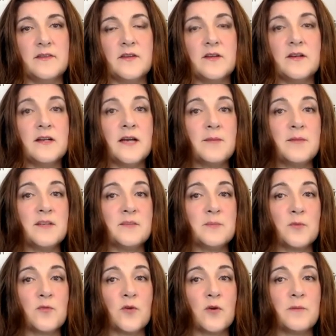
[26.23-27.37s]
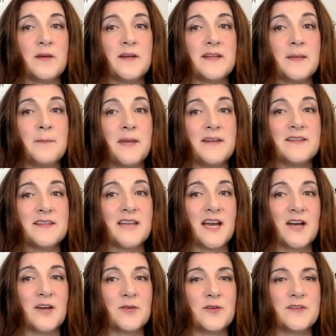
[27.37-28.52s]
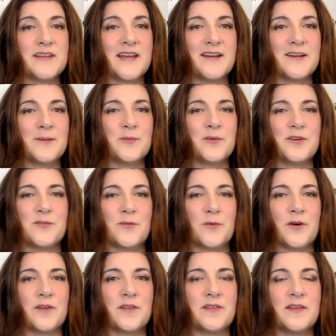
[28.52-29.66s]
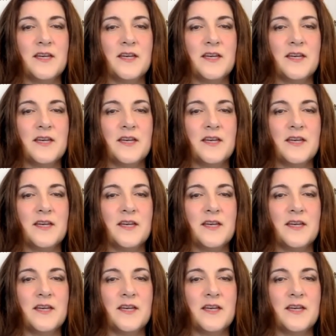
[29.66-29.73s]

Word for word: The Good Adoptee is performed by the amazing actress Anna Bridgforth,